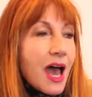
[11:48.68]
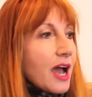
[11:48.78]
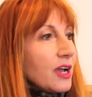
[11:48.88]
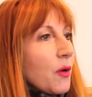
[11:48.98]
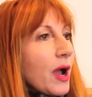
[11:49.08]

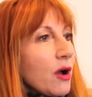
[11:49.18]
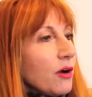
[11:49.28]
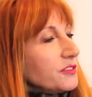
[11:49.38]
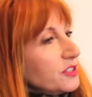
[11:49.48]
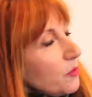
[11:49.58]
And quite
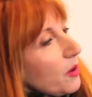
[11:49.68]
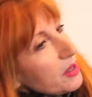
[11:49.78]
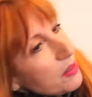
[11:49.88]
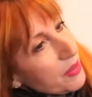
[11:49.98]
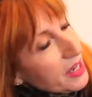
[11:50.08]
often what
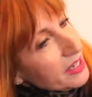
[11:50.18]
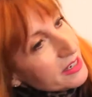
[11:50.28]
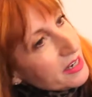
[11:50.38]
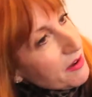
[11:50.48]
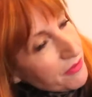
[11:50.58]
you think
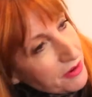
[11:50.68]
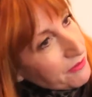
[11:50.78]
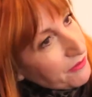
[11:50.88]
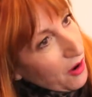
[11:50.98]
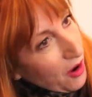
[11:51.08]
you're
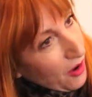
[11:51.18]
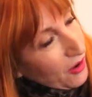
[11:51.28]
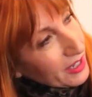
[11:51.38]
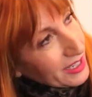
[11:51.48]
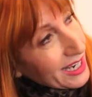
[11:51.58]
different
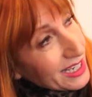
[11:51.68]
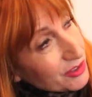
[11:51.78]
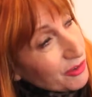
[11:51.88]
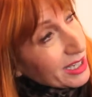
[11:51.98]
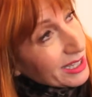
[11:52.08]
for
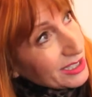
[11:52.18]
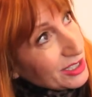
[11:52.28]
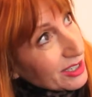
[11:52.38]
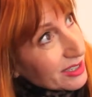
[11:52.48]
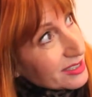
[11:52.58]
is really
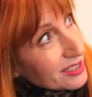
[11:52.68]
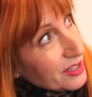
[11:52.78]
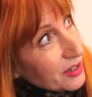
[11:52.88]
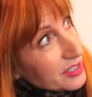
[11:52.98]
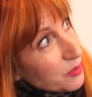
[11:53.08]
just,
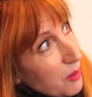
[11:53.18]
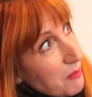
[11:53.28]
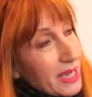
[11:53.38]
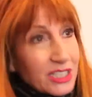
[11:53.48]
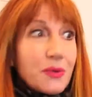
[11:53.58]
it's what
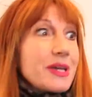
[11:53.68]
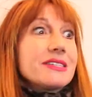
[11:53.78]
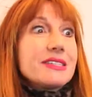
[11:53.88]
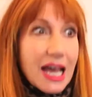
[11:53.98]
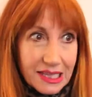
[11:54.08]
makes you
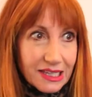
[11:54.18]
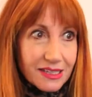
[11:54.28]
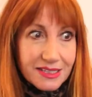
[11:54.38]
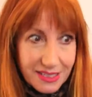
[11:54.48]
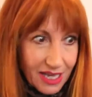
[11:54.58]
exactly
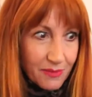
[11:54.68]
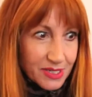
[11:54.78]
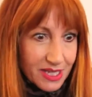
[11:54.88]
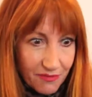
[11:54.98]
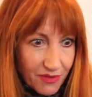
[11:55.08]
the same
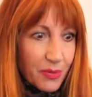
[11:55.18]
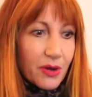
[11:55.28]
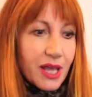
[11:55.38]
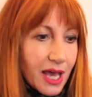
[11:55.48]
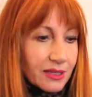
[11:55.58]
as
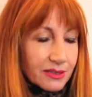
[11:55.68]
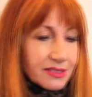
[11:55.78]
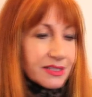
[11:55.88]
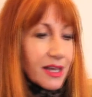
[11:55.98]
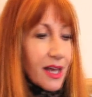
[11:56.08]
everybody else.